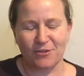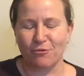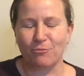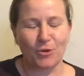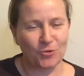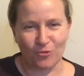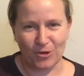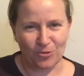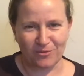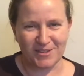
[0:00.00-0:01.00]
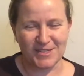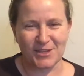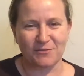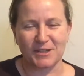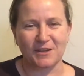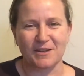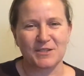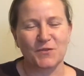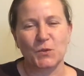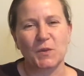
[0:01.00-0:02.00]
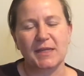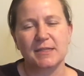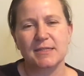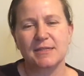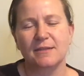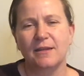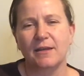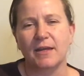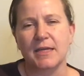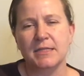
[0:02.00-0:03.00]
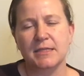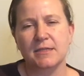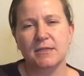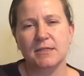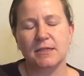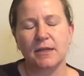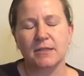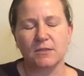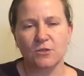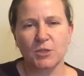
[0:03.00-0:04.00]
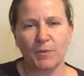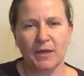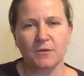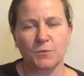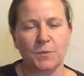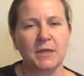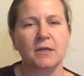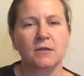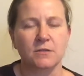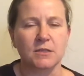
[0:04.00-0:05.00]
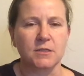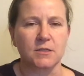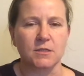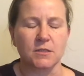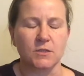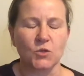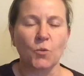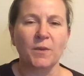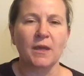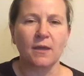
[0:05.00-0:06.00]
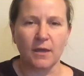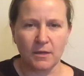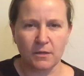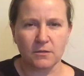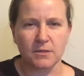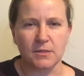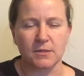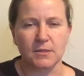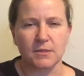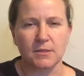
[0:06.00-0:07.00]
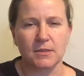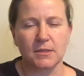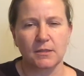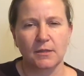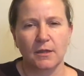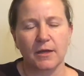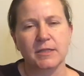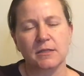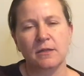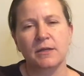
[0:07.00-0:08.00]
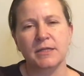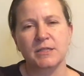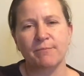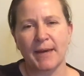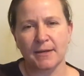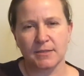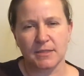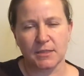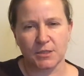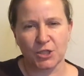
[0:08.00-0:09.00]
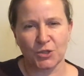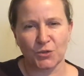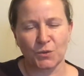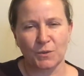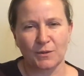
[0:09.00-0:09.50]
through pondering all of this over the last few weeks is that it's not about being consistent or being inconsistent. It's learning to balance the two.